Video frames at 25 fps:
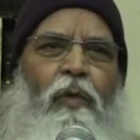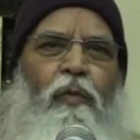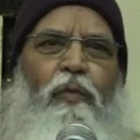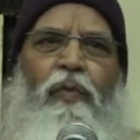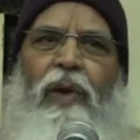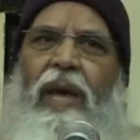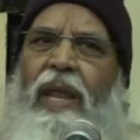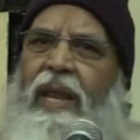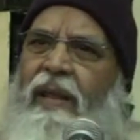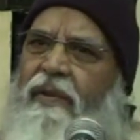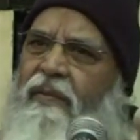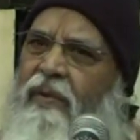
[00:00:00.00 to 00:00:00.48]

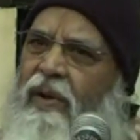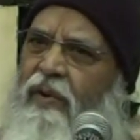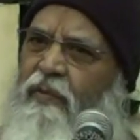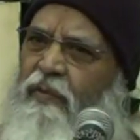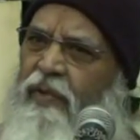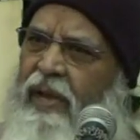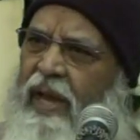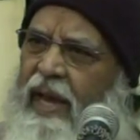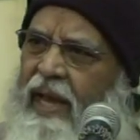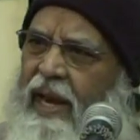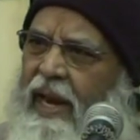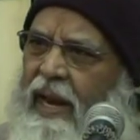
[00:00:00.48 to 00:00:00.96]
Whenever
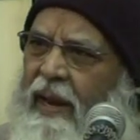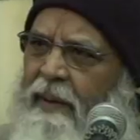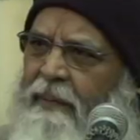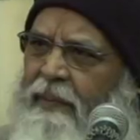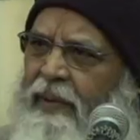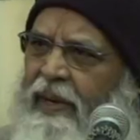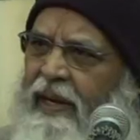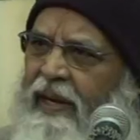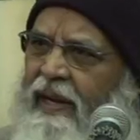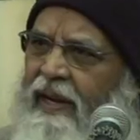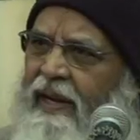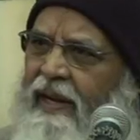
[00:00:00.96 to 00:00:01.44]
we are
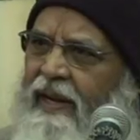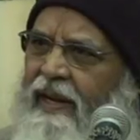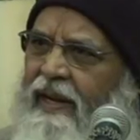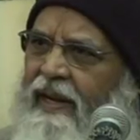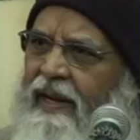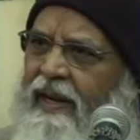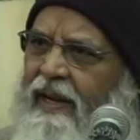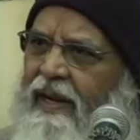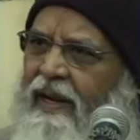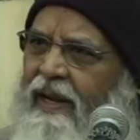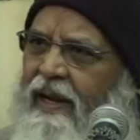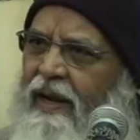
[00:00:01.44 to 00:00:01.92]
happy,
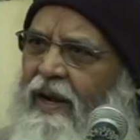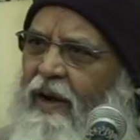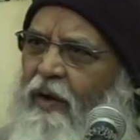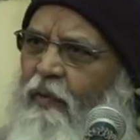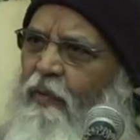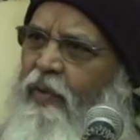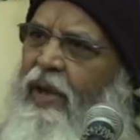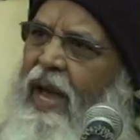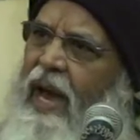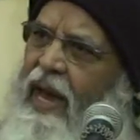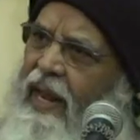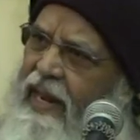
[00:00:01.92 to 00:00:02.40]

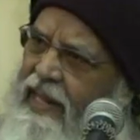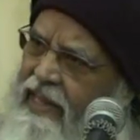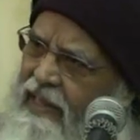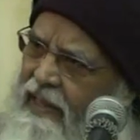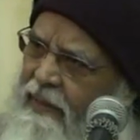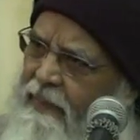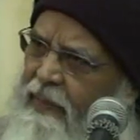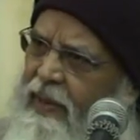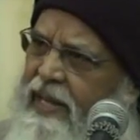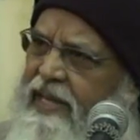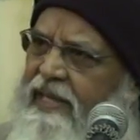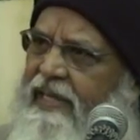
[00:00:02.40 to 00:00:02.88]
we are
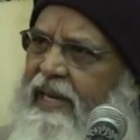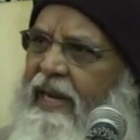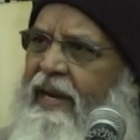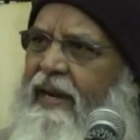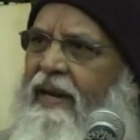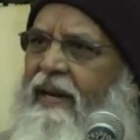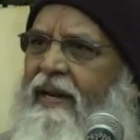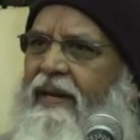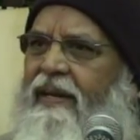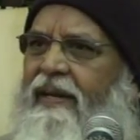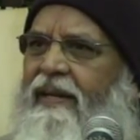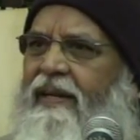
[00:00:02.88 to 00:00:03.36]
in the
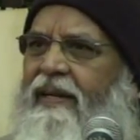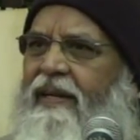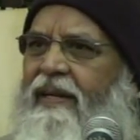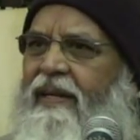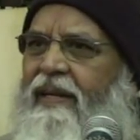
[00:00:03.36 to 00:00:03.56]
present.